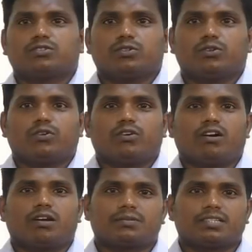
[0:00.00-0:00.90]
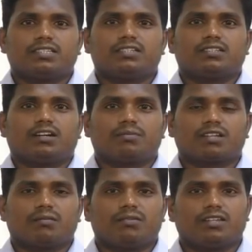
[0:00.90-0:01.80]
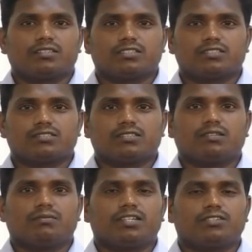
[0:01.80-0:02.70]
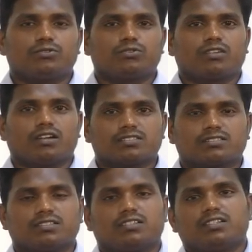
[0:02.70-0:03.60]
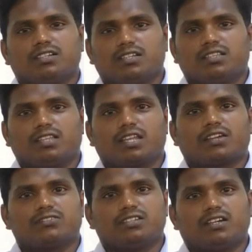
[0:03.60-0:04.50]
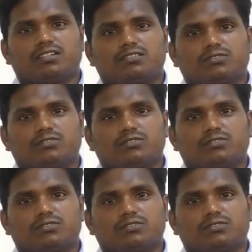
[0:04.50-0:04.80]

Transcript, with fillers: So after that, after completing this main two tasks, then I have joined